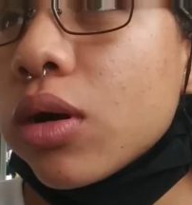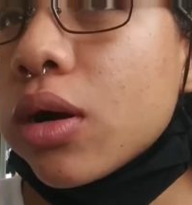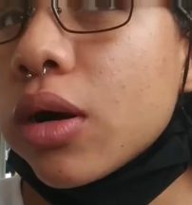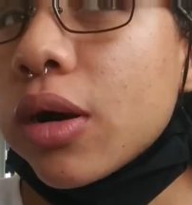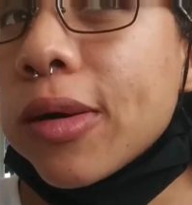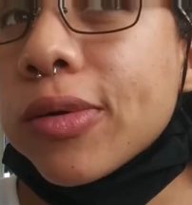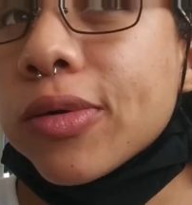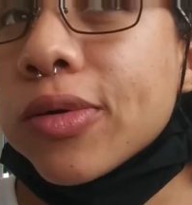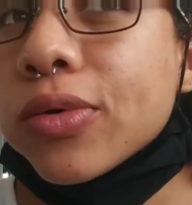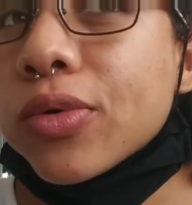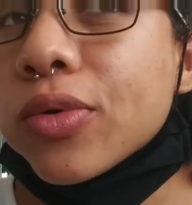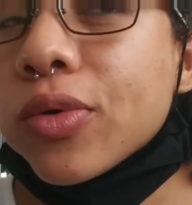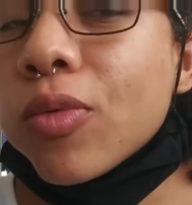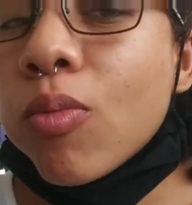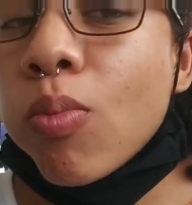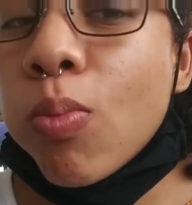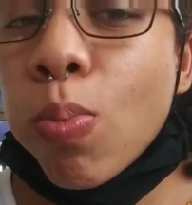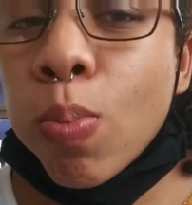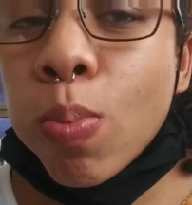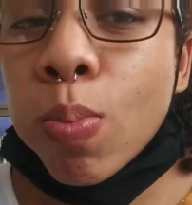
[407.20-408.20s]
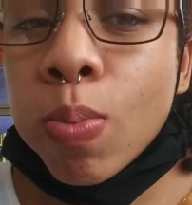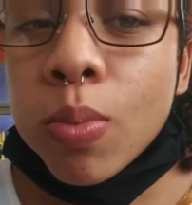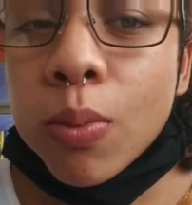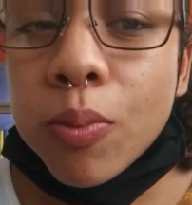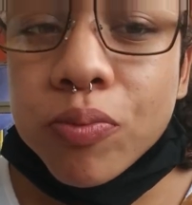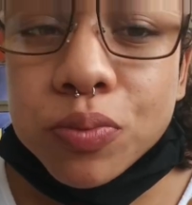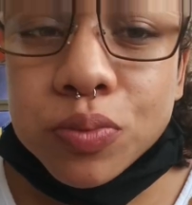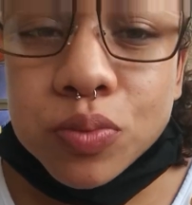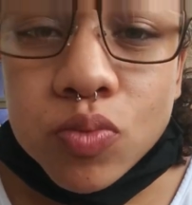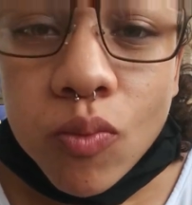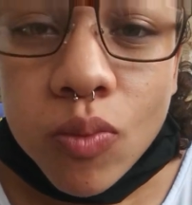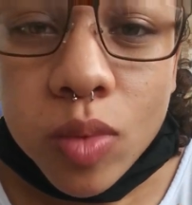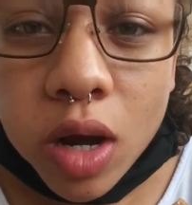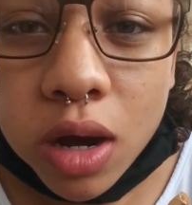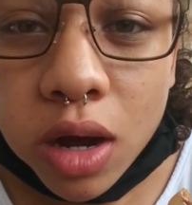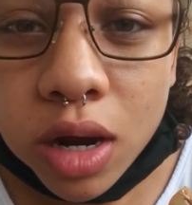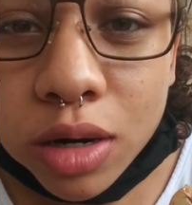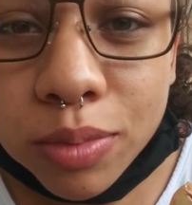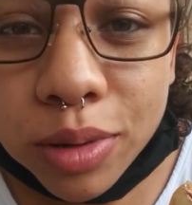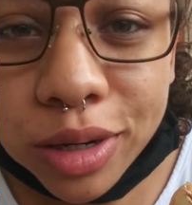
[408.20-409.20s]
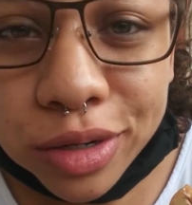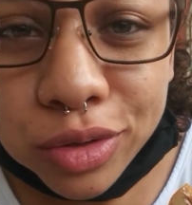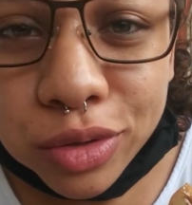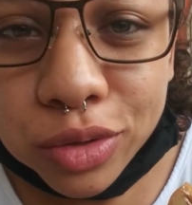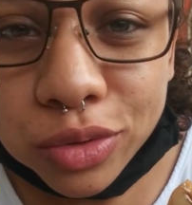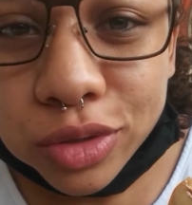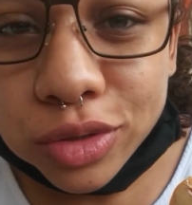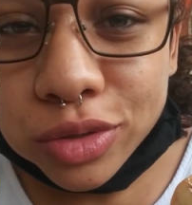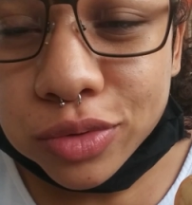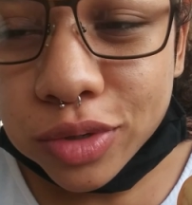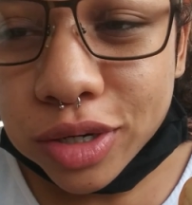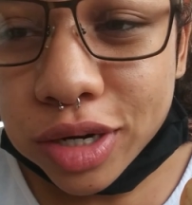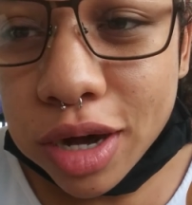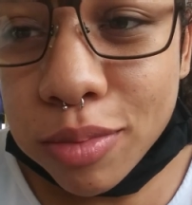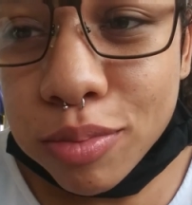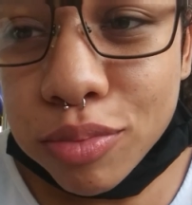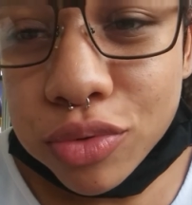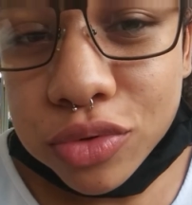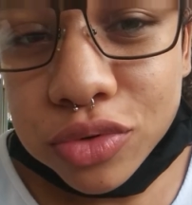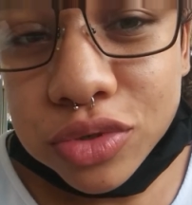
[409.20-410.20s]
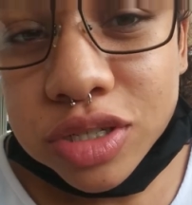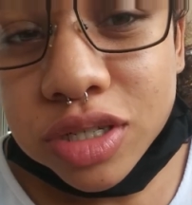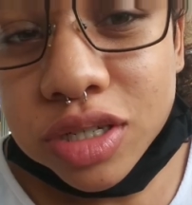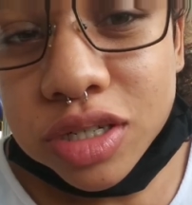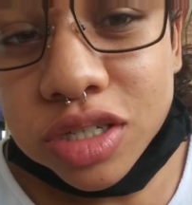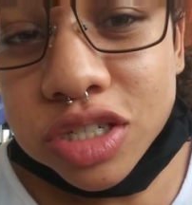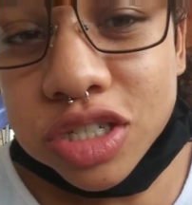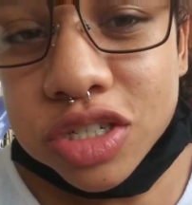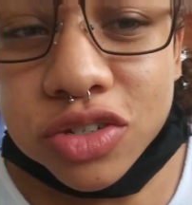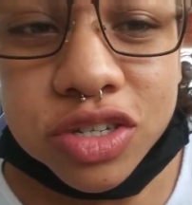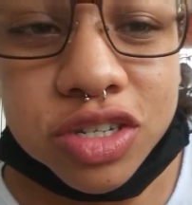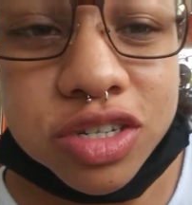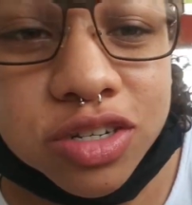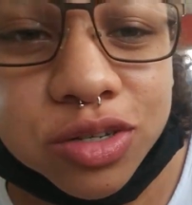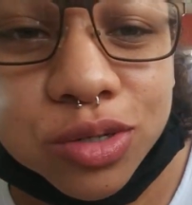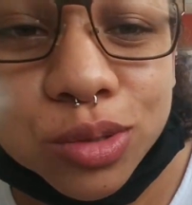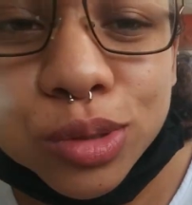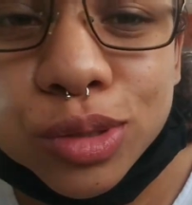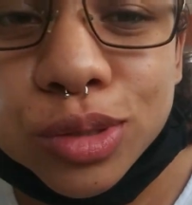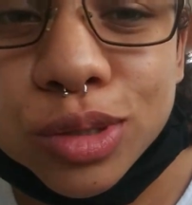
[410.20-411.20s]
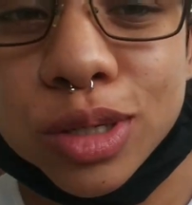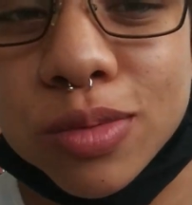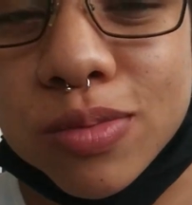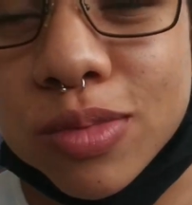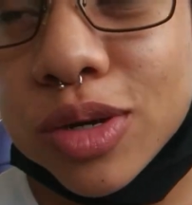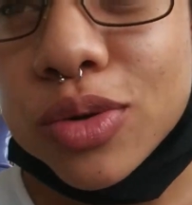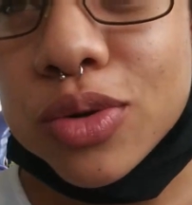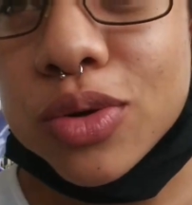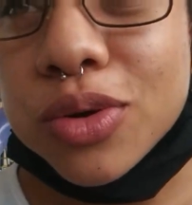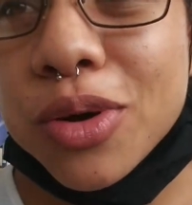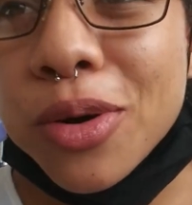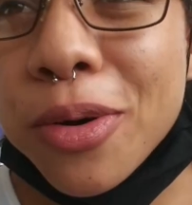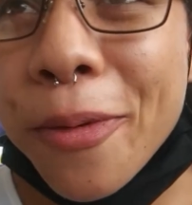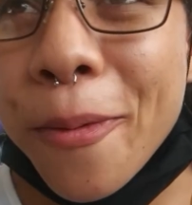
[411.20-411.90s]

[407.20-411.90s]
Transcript: I don't know. Anybody knows what a roasted chicken is? Let me know.